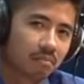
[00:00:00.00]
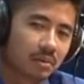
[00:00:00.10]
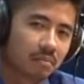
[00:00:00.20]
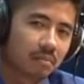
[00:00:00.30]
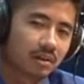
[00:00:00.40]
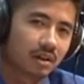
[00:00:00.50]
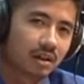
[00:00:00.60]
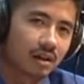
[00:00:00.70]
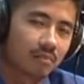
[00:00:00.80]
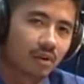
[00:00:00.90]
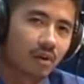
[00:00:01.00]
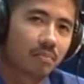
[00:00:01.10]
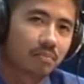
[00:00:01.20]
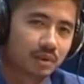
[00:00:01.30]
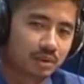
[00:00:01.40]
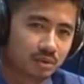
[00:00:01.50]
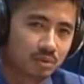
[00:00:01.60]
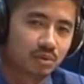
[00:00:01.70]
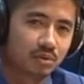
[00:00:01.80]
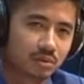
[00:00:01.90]
people are more open to
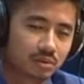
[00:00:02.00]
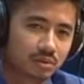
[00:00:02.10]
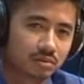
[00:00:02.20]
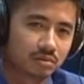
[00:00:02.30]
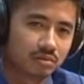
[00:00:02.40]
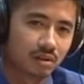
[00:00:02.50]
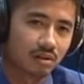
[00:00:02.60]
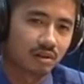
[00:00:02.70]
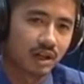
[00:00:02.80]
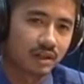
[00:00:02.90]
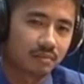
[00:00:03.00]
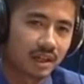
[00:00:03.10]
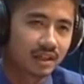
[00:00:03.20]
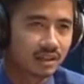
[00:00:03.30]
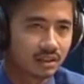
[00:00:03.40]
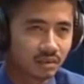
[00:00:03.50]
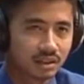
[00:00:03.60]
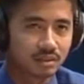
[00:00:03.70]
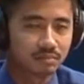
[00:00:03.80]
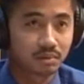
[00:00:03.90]
do online banking, for
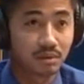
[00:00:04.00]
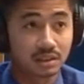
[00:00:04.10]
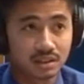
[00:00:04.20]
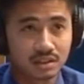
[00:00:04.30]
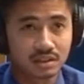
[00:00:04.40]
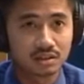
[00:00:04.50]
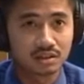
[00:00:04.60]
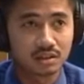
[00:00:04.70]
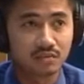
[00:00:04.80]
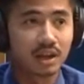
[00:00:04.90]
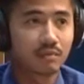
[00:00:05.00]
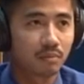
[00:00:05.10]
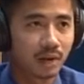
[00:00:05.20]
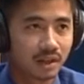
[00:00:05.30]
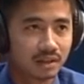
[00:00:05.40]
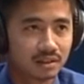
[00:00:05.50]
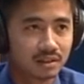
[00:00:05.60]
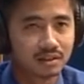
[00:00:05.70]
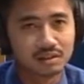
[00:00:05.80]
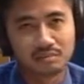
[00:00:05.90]
example, on transaction via mobile.
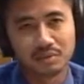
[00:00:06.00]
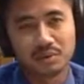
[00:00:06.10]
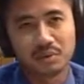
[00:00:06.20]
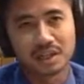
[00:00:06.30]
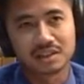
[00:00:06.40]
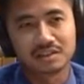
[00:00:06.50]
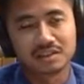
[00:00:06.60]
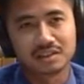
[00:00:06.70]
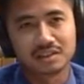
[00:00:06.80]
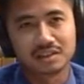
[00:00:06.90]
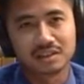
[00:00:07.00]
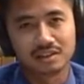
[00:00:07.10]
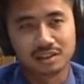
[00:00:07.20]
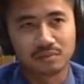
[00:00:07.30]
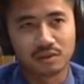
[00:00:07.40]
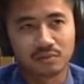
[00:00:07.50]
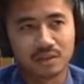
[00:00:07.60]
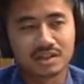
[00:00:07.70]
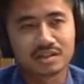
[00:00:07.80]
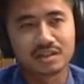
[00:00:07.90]
Maybe we can see in terms of
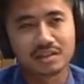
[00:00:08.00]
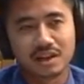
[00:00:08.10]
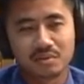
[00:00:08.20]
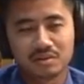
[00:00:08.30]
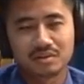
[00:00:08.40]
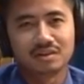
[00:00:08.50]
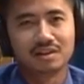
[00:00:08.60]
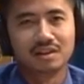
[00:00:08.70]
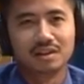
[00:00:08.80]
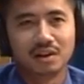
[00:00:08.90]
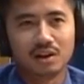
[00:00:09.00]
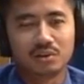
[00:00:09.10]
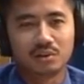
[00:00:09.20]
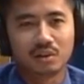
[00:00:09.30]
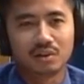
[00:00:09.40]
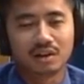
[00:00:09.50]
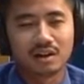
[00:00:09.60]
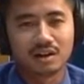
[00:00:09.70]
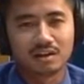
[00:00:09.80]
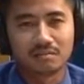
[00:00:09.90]
Malaysia, they will do
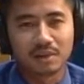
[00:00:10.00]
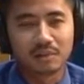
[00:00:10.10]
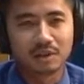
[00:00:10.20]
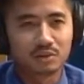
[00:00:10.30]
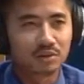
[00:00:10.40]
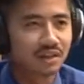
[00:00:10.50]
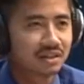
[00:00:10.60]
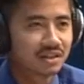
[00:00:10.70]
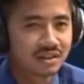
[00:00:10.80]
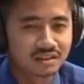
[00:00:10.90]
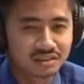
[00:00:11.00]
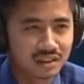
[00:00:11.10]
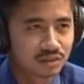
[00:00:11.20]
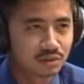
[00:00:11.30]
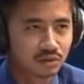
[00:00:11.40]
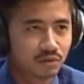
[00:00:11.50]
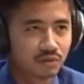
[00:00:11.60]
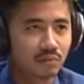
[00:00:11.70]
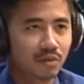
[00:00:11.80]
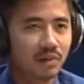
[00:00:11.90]
maybe into transaction just
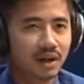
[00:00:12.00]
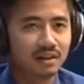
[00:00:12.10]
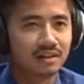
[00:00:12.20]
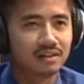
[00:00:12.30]
from mobile,